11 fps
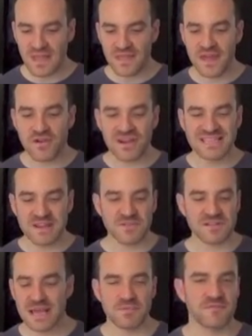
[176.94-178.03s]
they're in a
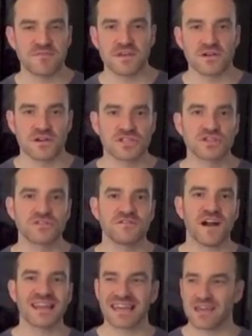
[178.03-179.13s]
different type of feel, because you're
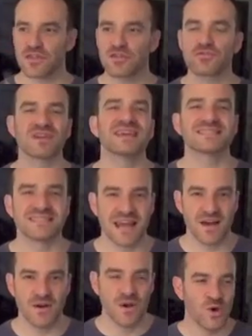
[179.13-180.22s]
dividing in threes now.
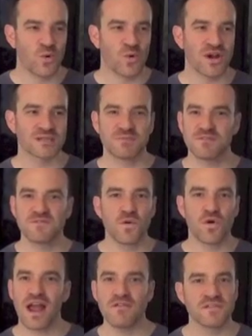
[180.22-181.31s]
Whereas
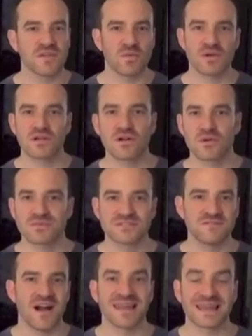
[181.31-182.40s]
before, everything we learned was
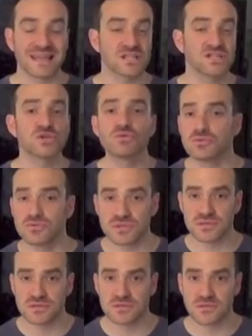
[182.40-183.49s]
dividing in twos,
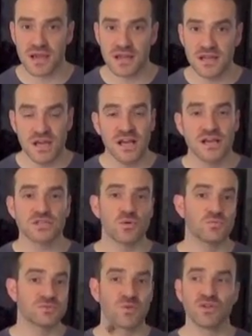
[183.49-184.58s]
right?
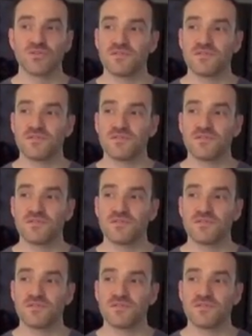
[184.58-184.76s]
So when you